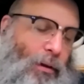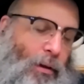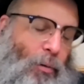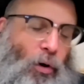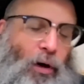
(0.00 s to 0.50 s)

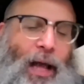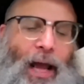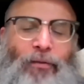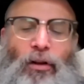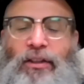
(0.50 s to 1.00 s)
The word
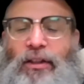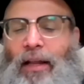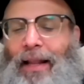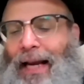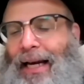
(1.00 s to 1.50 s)
Hevel is
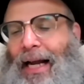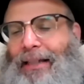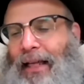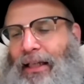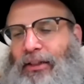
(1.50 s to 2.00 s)
in that
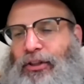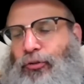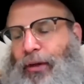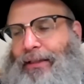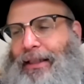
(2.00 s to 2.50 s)
context is
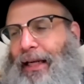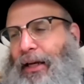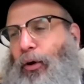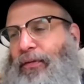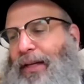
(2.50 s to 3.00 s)

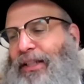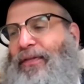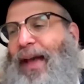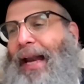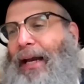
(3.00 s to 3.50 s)
translated often as
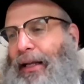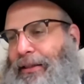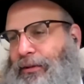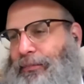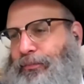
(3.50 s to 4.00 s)

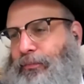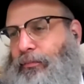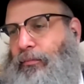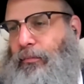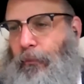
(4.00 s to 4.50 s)
vanities.
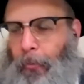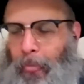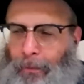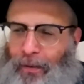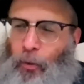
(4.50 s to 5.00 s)

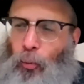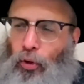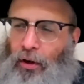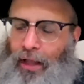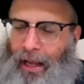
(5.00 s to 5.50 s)
But the
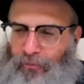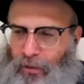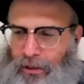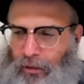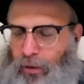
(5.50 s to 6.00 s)
word
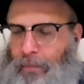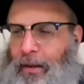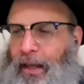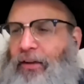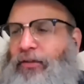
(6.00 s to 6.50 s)
Hevel literally
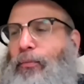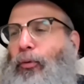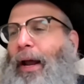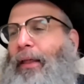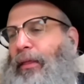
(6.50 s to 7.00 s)
means
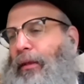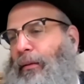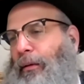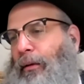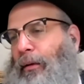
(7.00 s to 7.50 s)
breath.
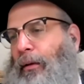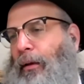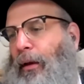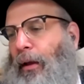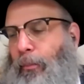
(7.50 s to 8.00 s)

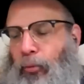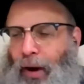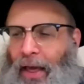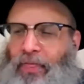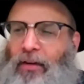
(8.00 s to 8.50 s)

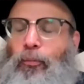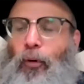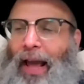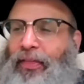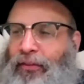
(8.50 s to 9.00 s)
Breath of
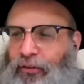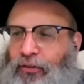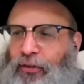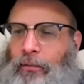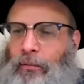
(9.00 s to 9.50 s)

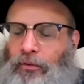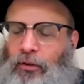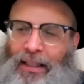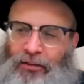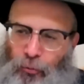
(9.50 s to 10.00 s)
breaths. So
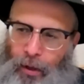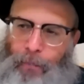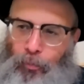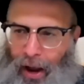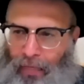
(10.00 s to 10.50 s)
that's three
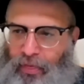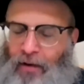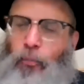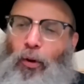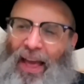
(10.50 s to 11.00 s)
breath
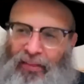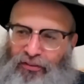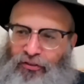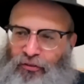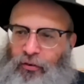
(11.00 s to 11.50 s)
of
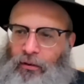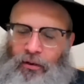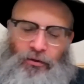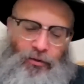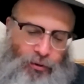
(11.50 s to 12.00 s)
breaths.
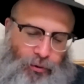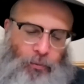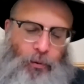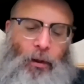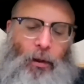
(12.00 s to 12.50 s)
Is
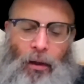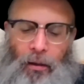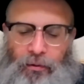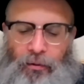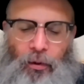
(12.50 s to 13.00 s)
two.
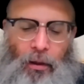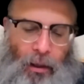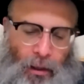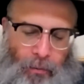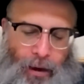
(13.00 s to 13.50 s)
To
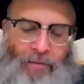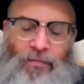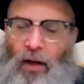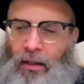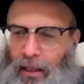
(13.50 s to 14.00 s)
uh,
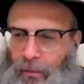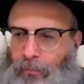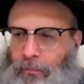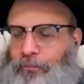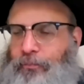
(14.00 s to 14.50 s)
Havolim,